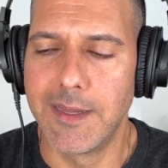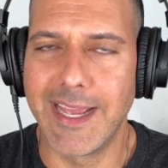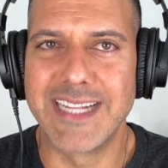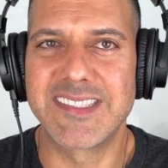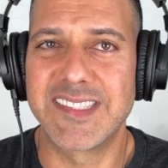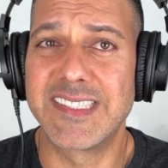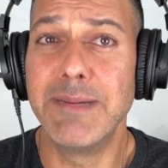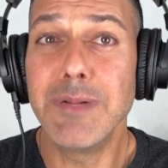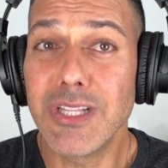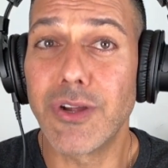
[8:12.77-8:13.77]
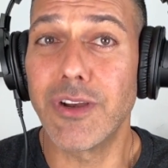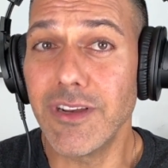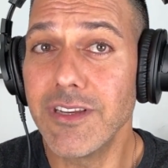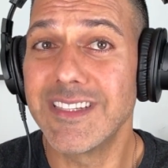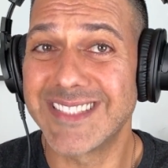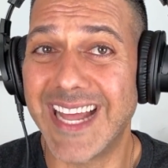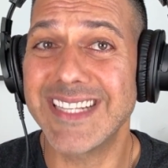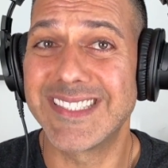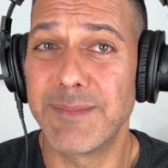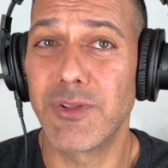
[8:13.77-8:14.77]
It's similar, it's kind of
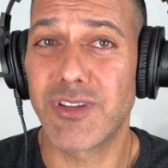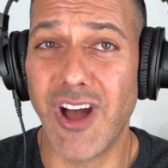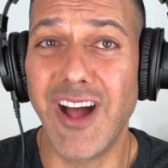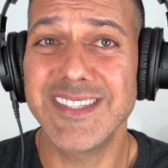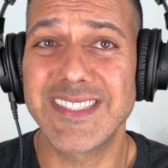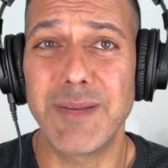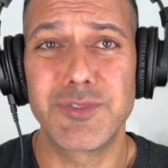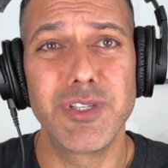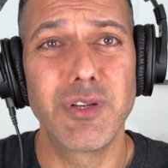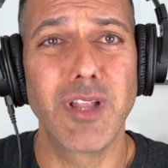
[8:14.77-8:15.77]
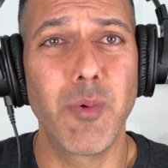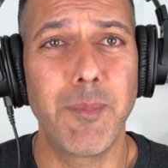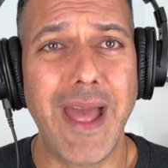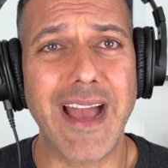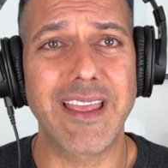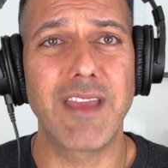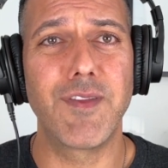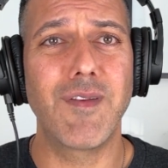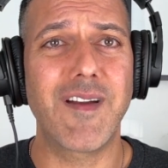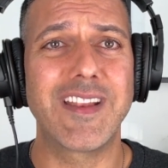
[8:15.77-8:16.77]
similar concept to your lower back. If
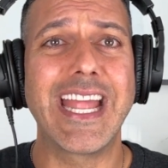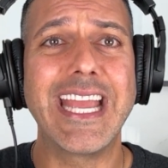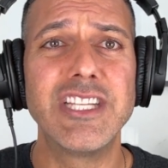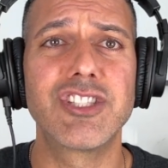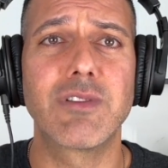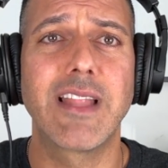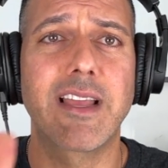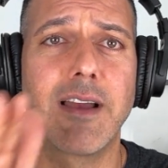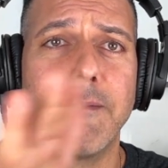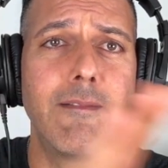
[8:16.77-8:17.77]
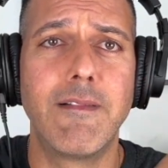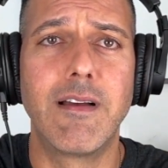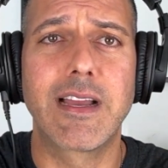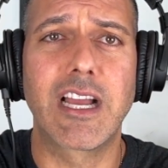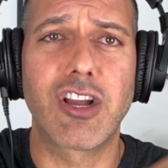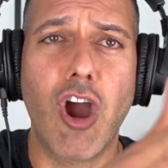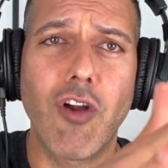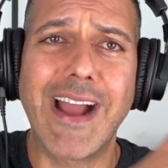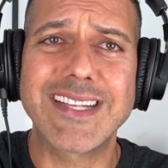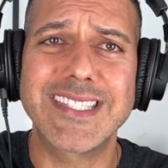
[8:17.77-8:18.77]
you have an injury like a car
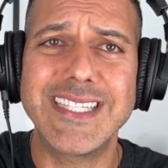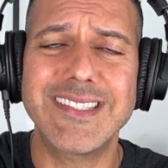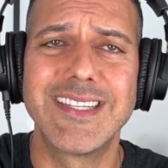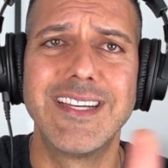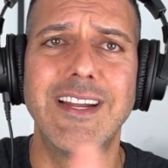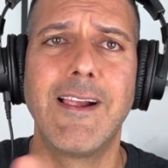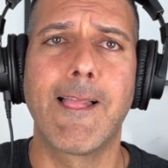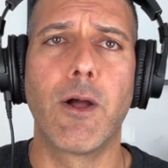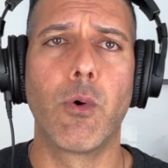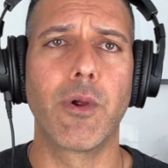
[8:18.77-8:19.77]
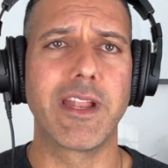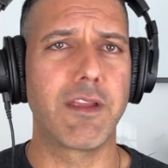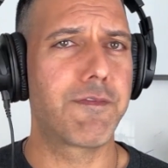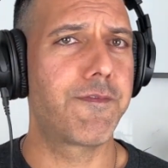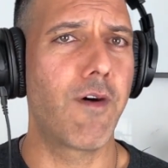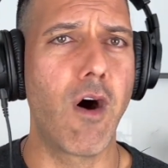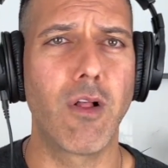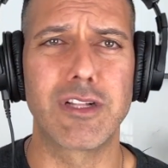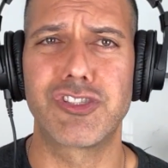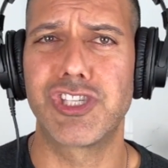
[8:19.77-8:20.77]
accident or any fall,
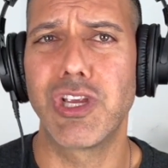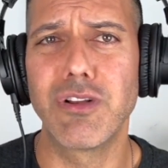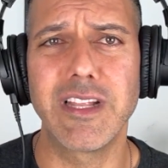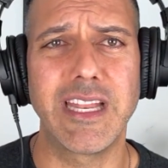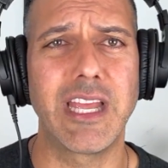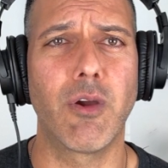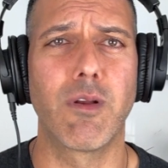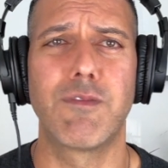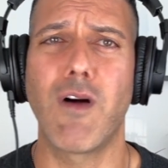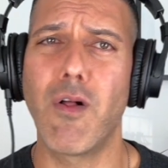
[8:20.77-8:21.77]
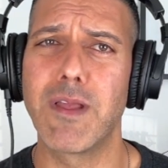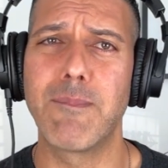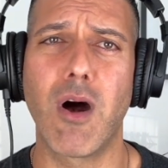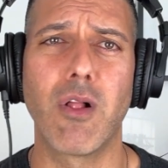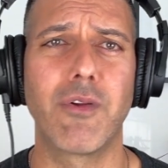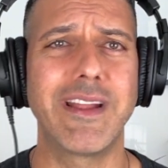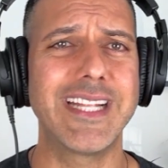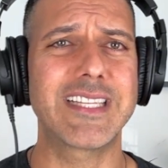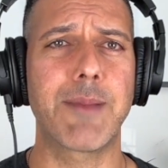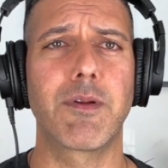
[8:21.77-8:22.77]
a cheerleading or volleyball or any
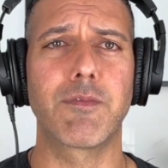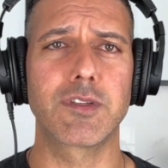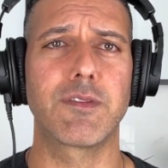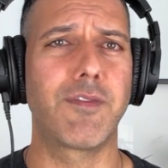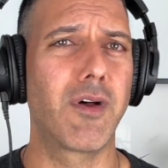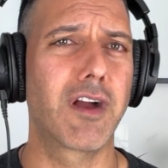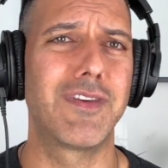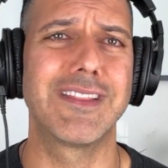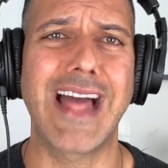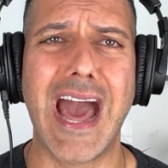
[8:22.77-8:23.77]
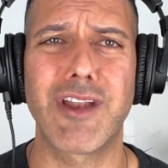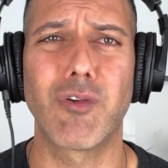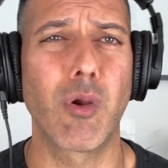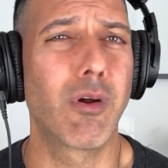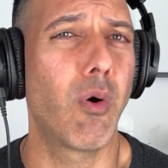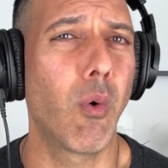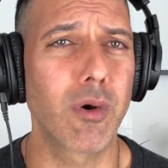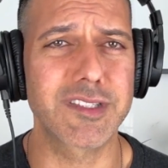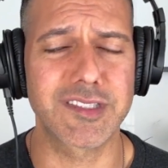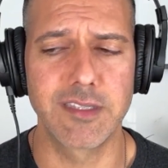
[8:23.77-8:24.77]
type of falling off a ladder or a
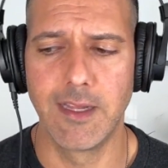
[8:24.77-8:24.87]
horse,